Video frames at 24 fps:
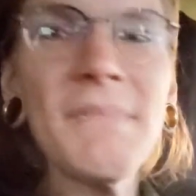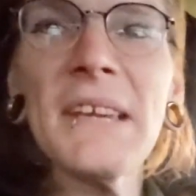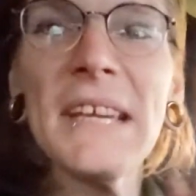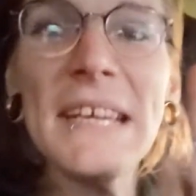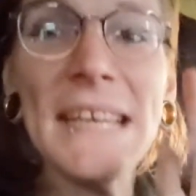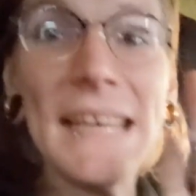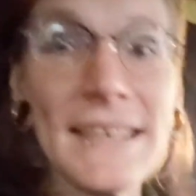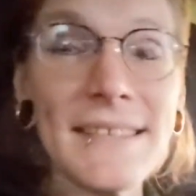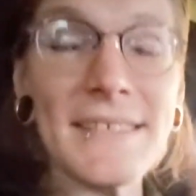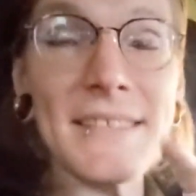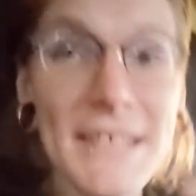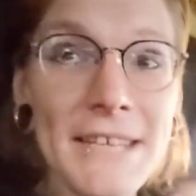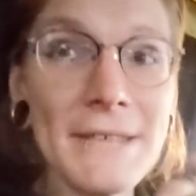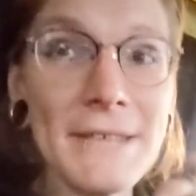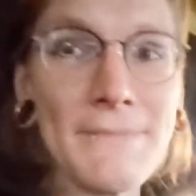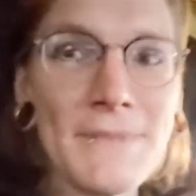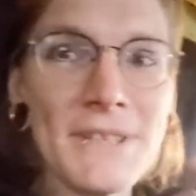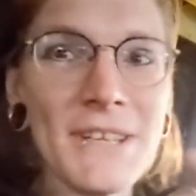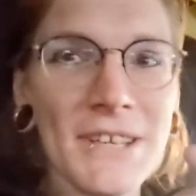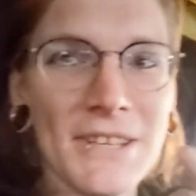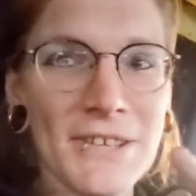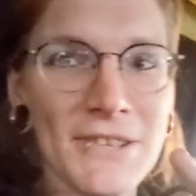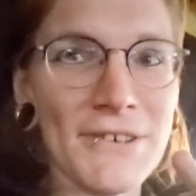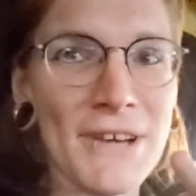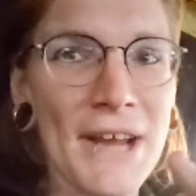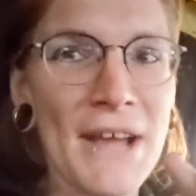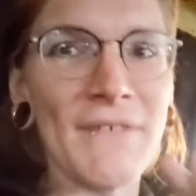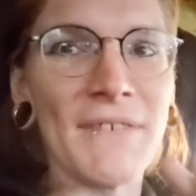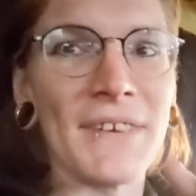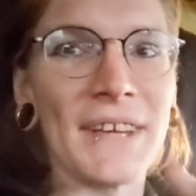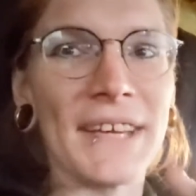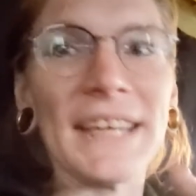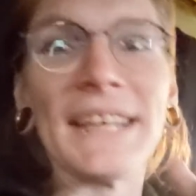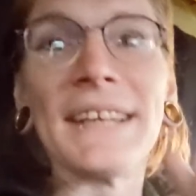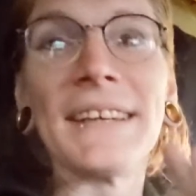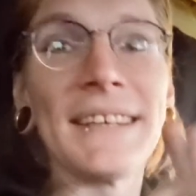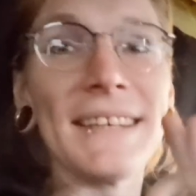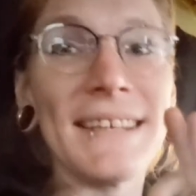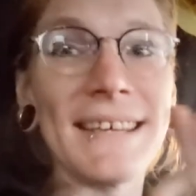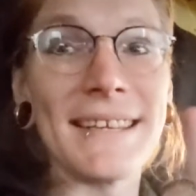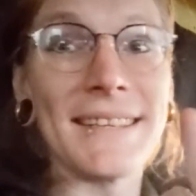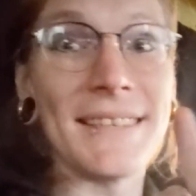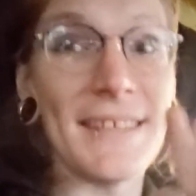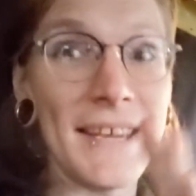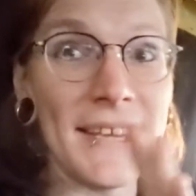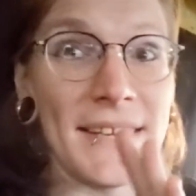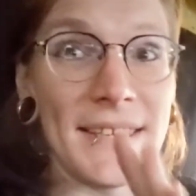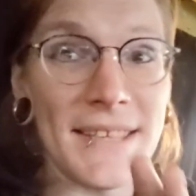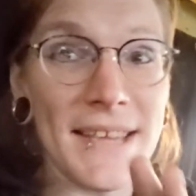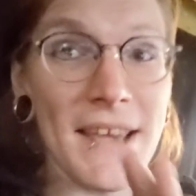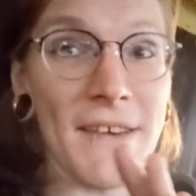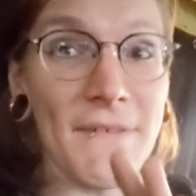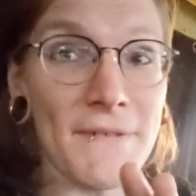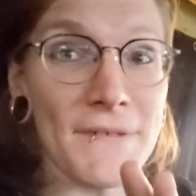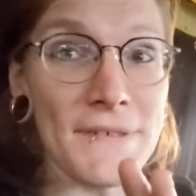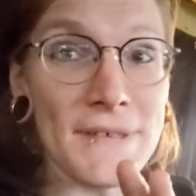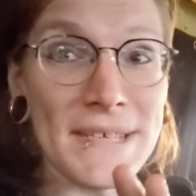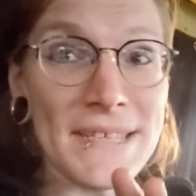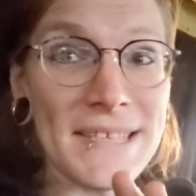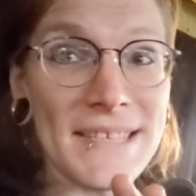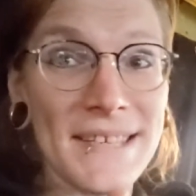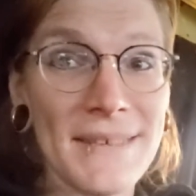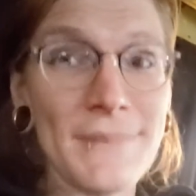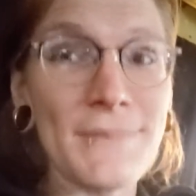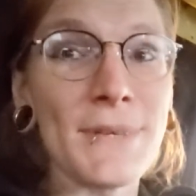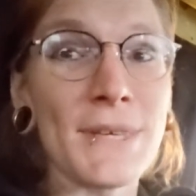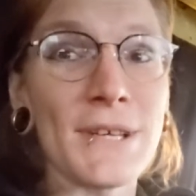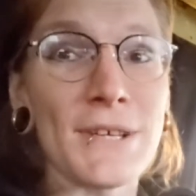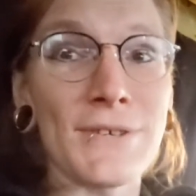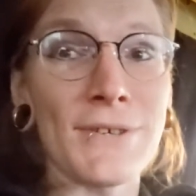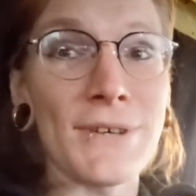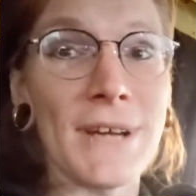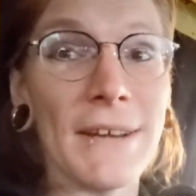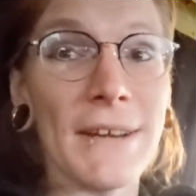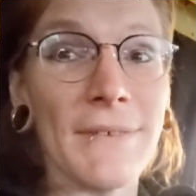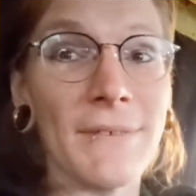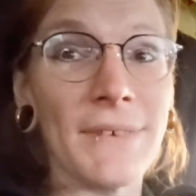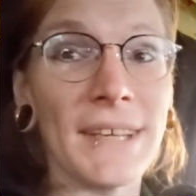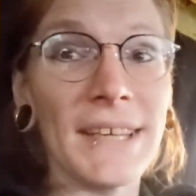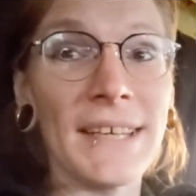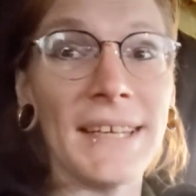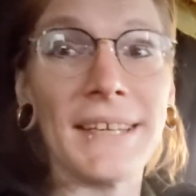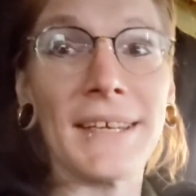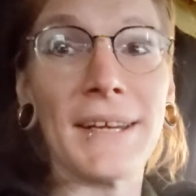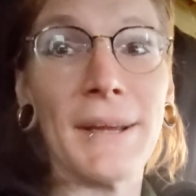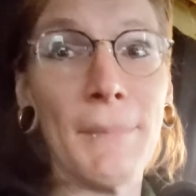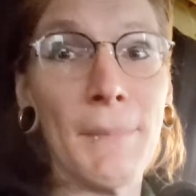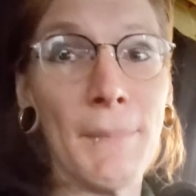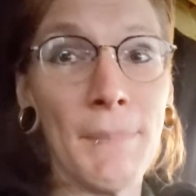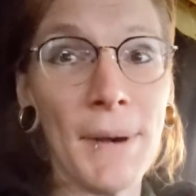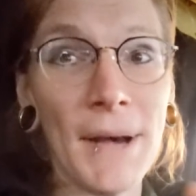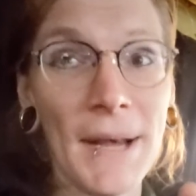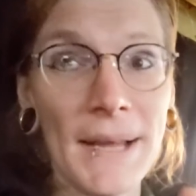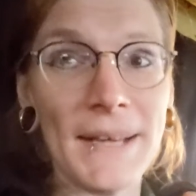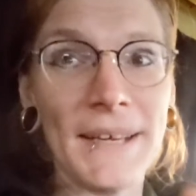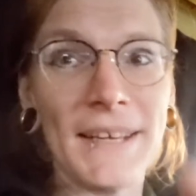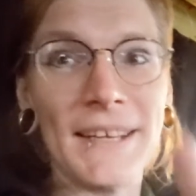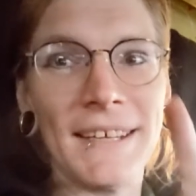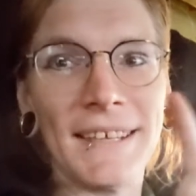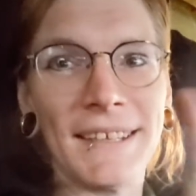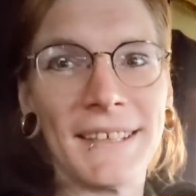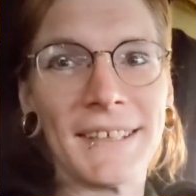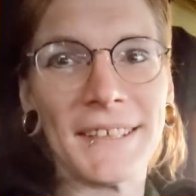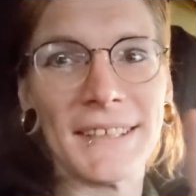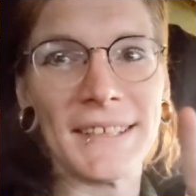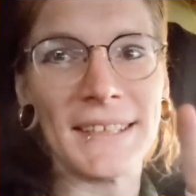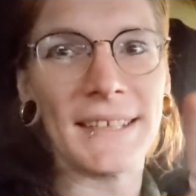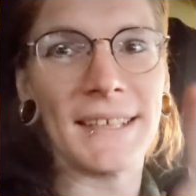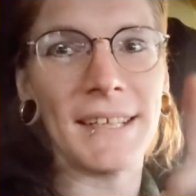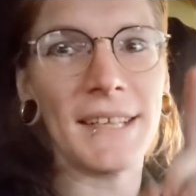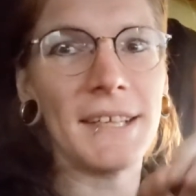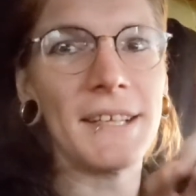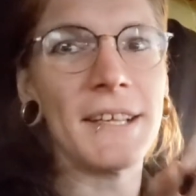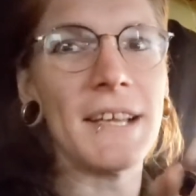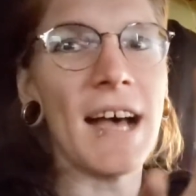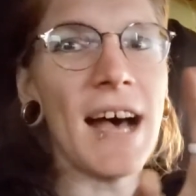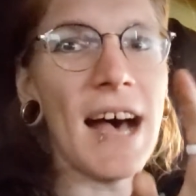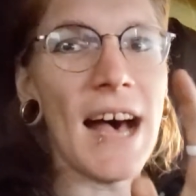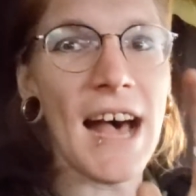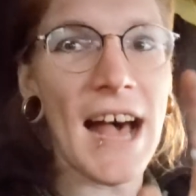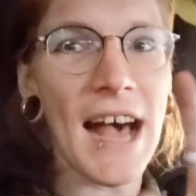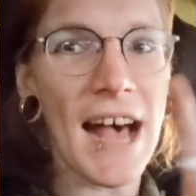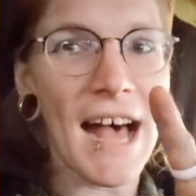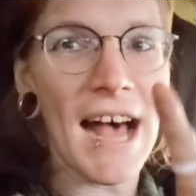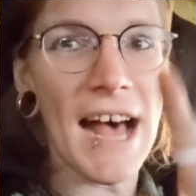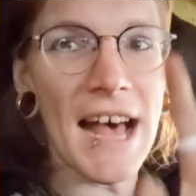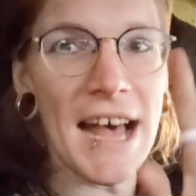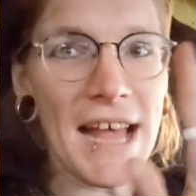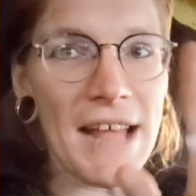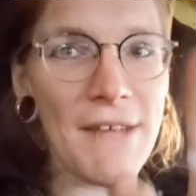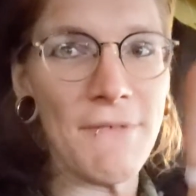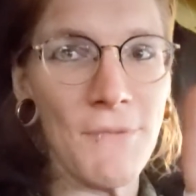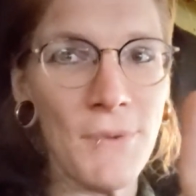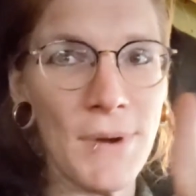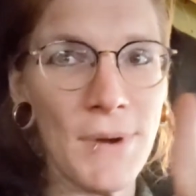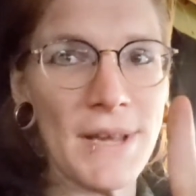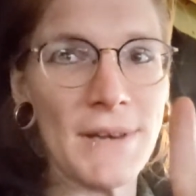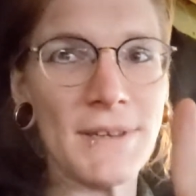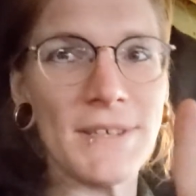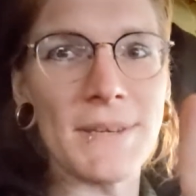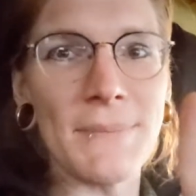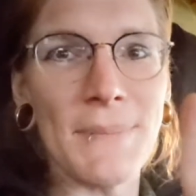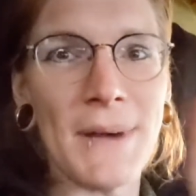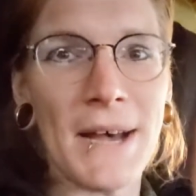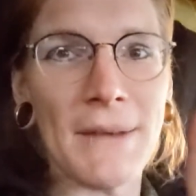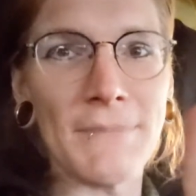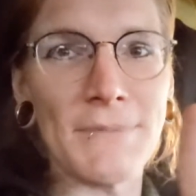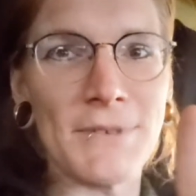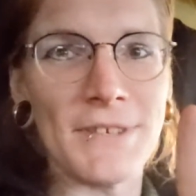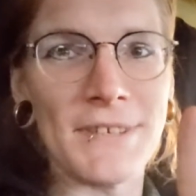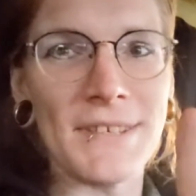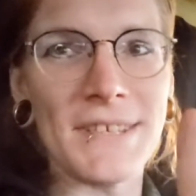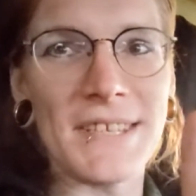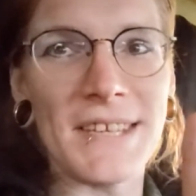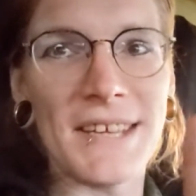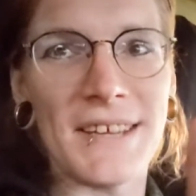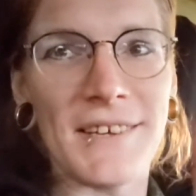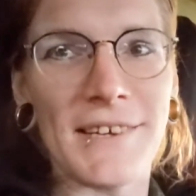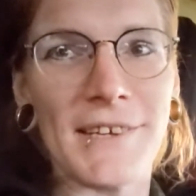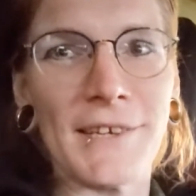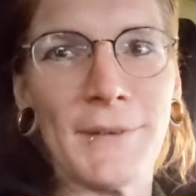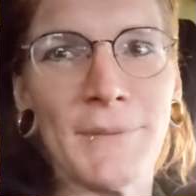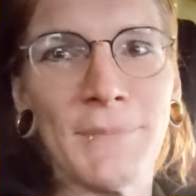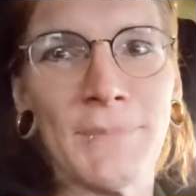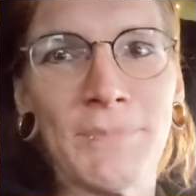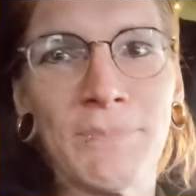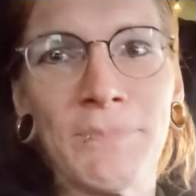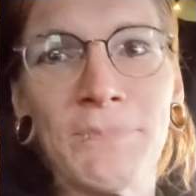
it seems extravagant. It definitely seems extravagant. But I've weighed some options here.